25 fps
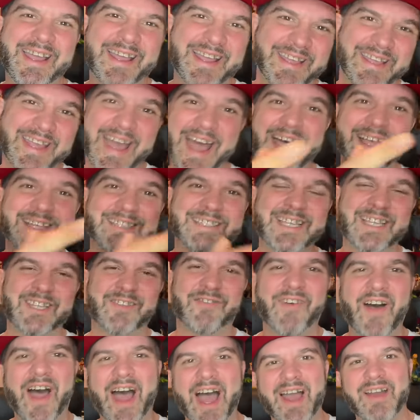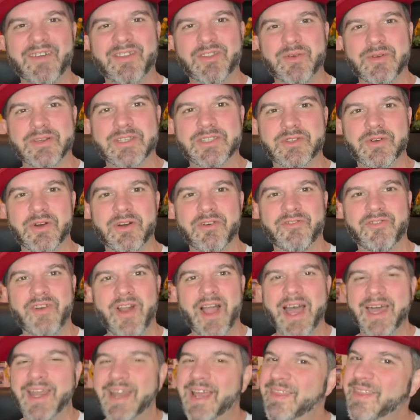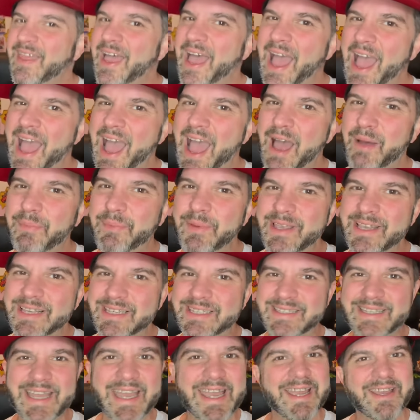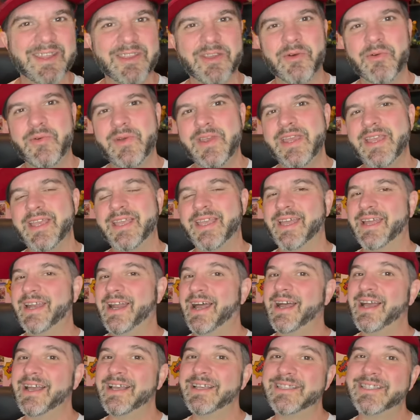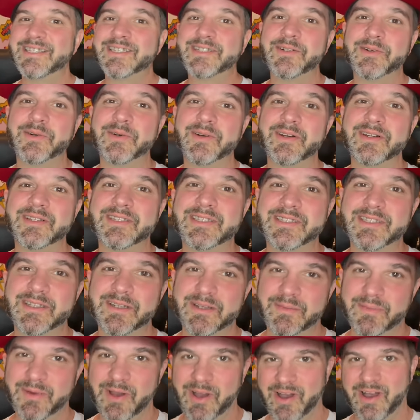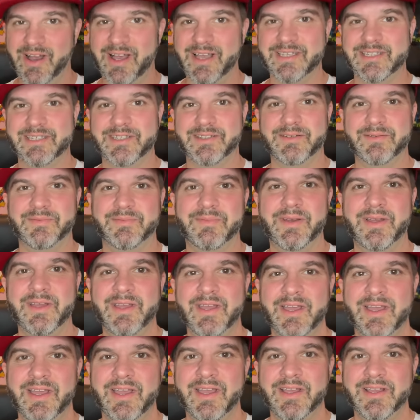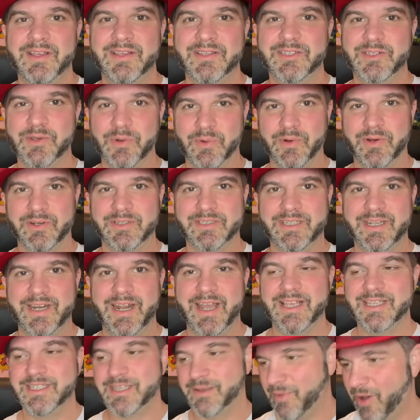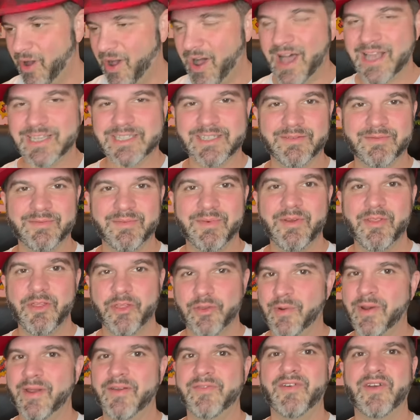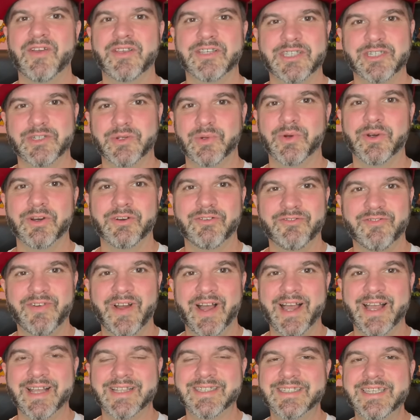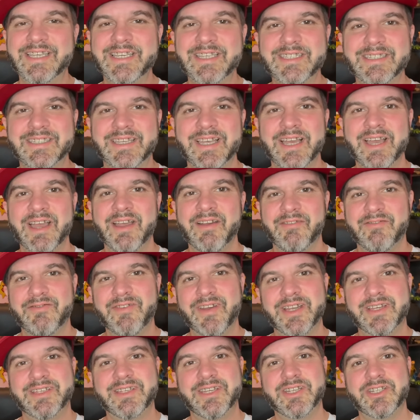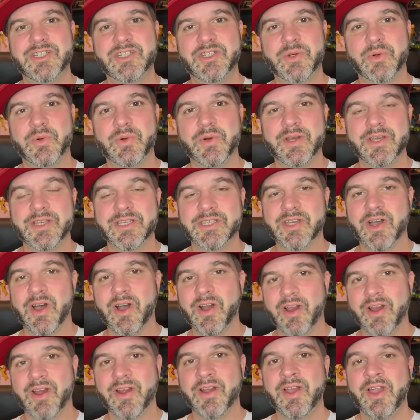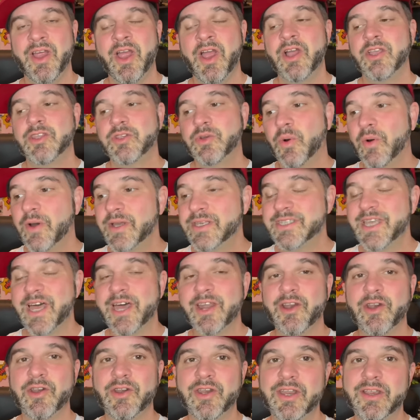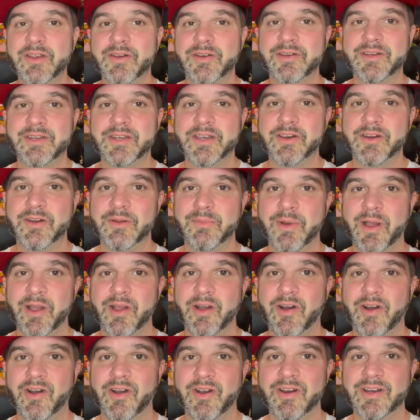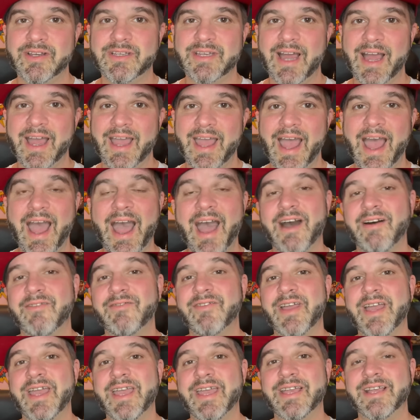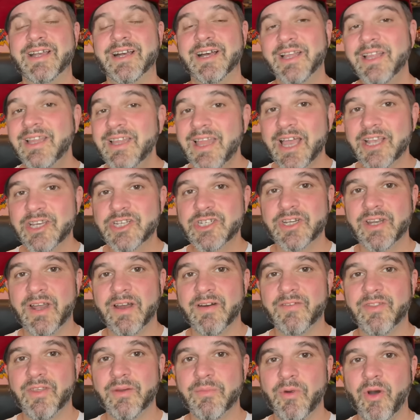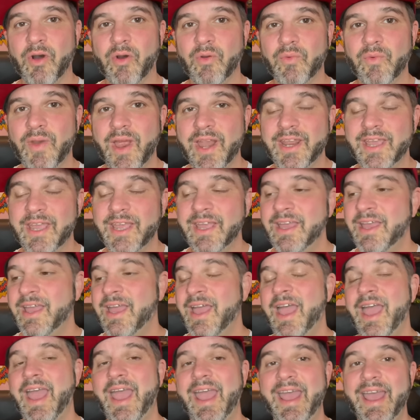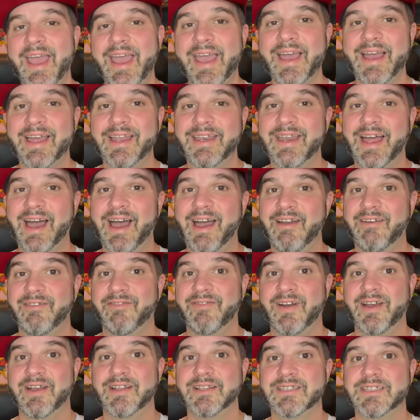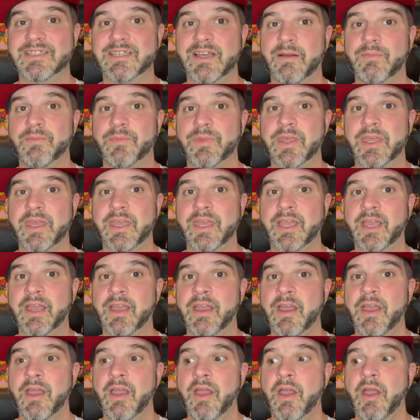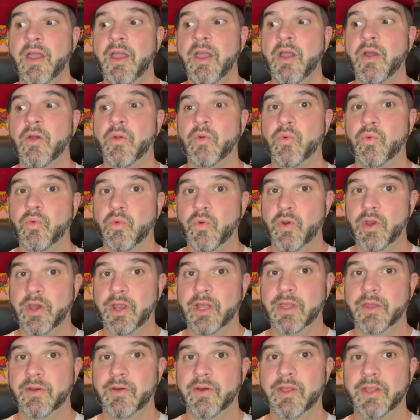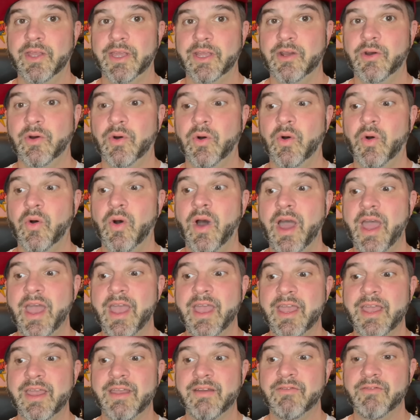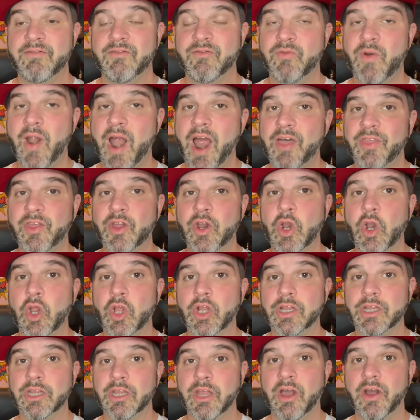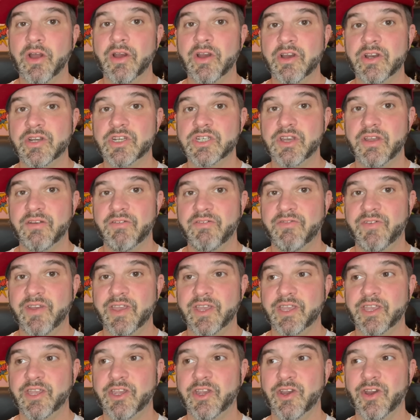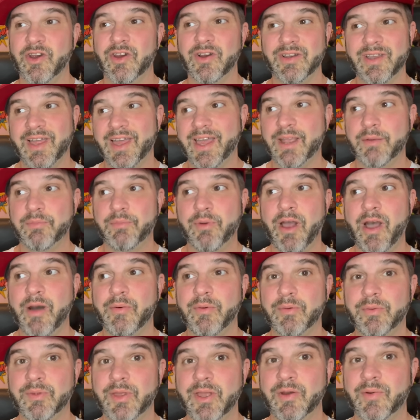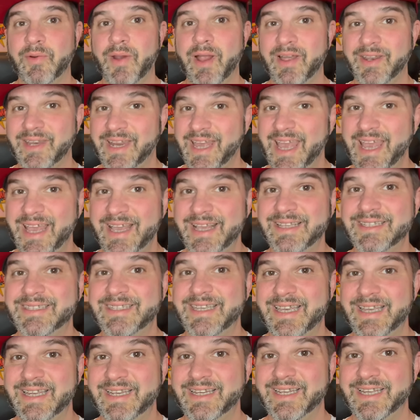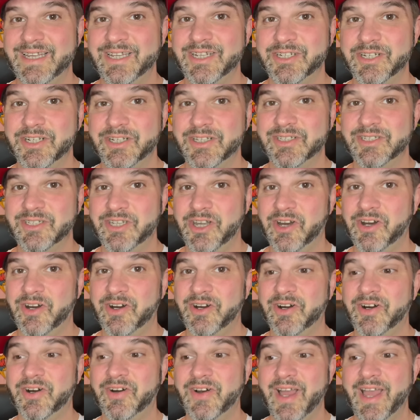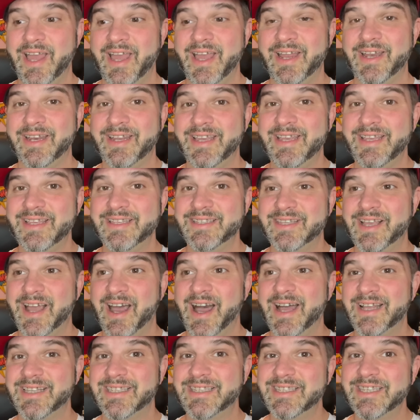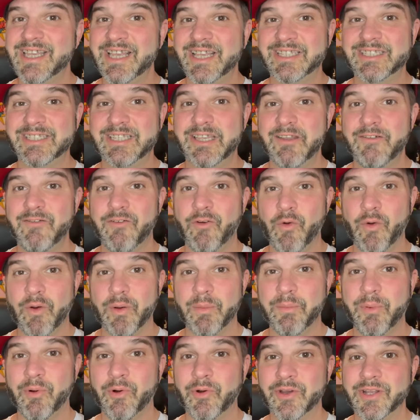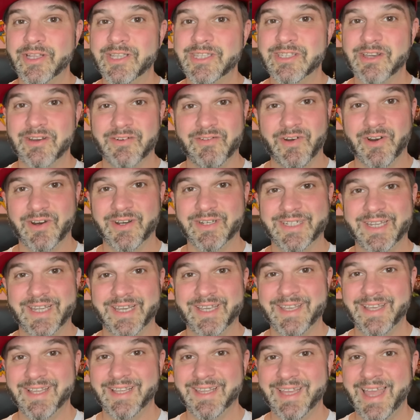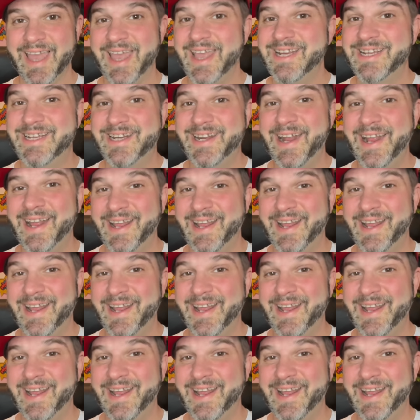Yes, it's five thrift store Friday, the happiest day of the week, and I scored some awesome scores today. Some awesome thrift store finds. These vintage toys are toys that are near and dear to my heart. I have a collection of them already and I found something really, really cool. A rather large figure, like probably around 18 inches tall, and he's got 64 points of articulation,